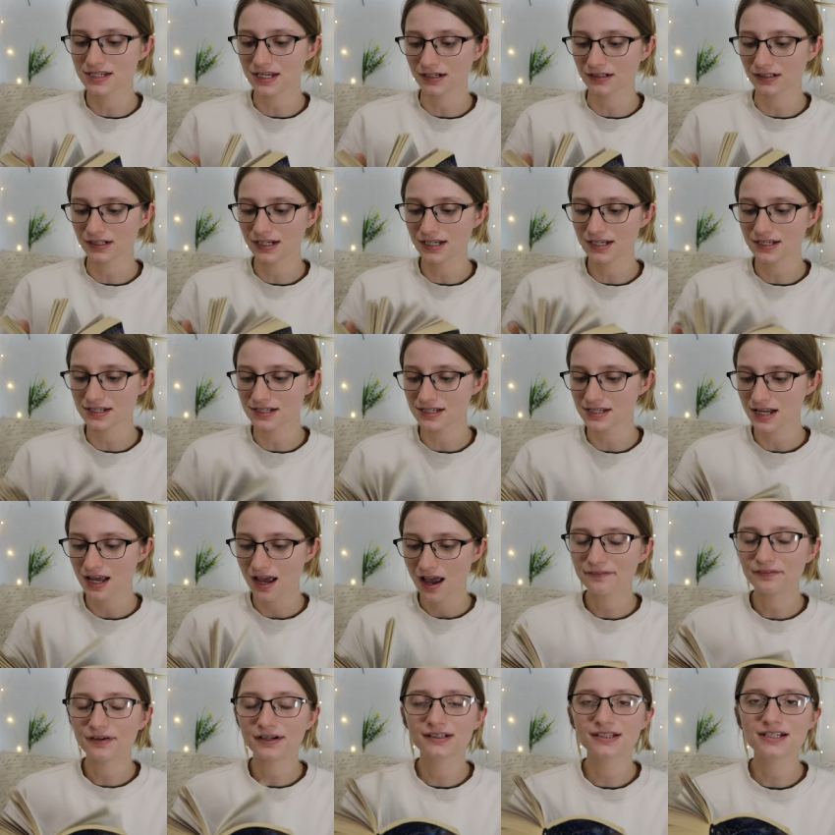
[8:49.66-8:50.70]
series.
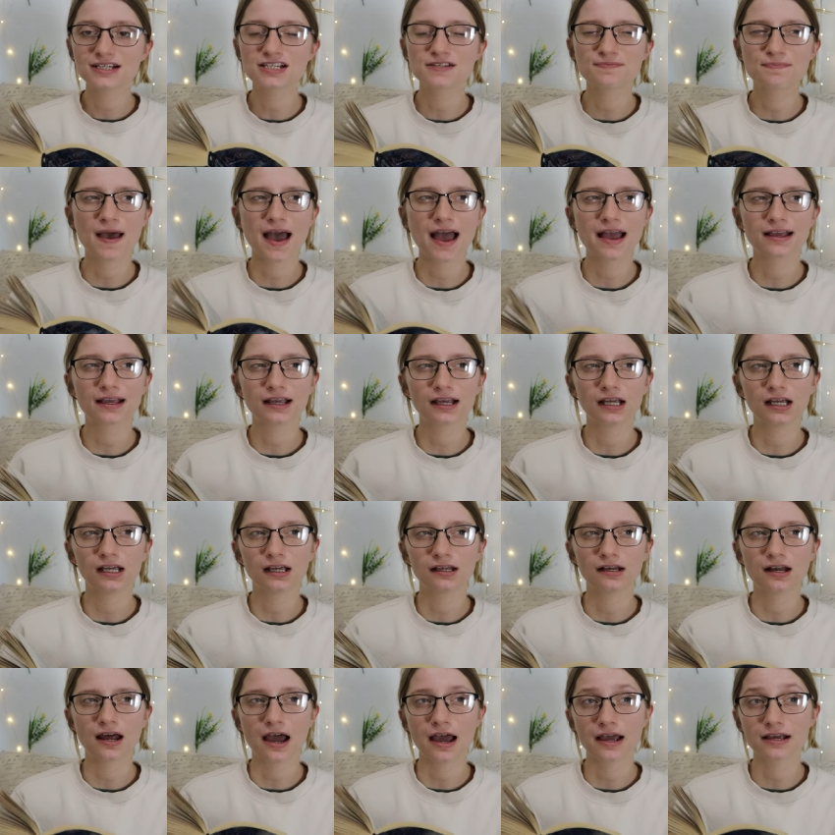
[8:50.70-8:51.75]
I read this back
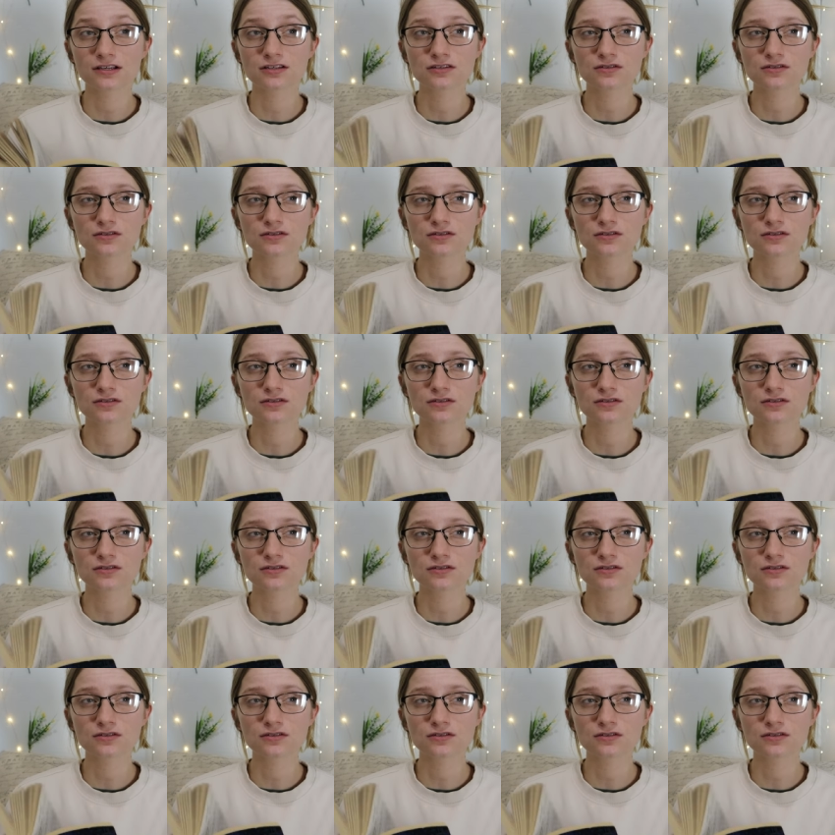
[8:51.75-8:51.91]
in high